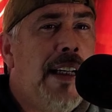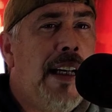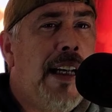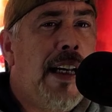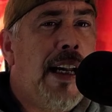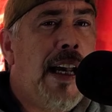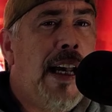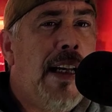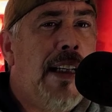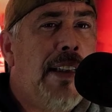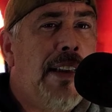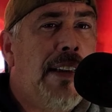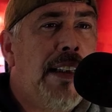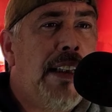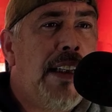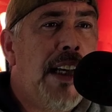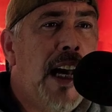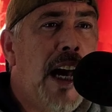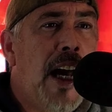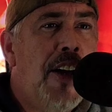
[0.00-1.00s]
and I did
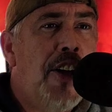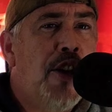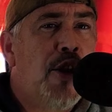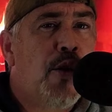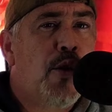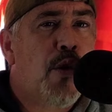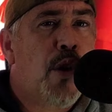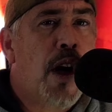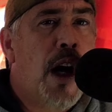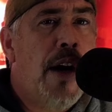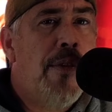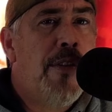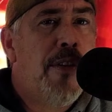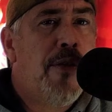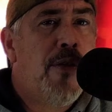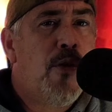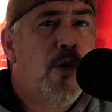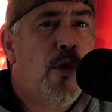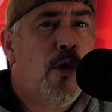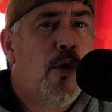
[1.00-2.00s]
not drive it
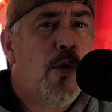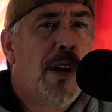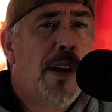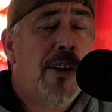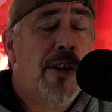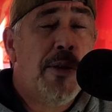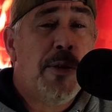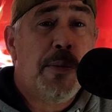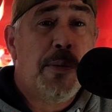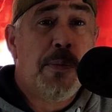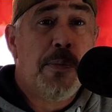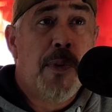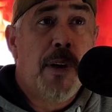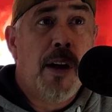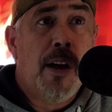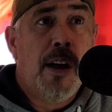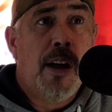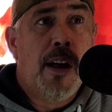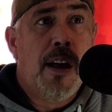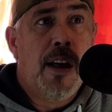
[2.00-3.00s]
for a while,
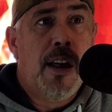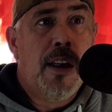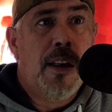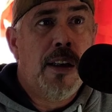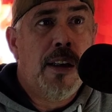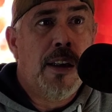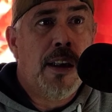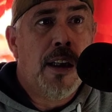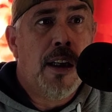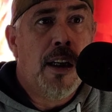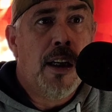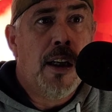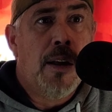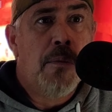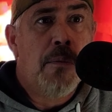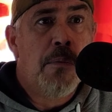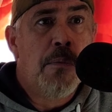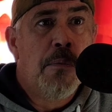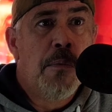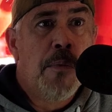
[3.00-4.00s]
and
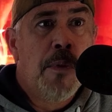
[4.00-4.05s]
I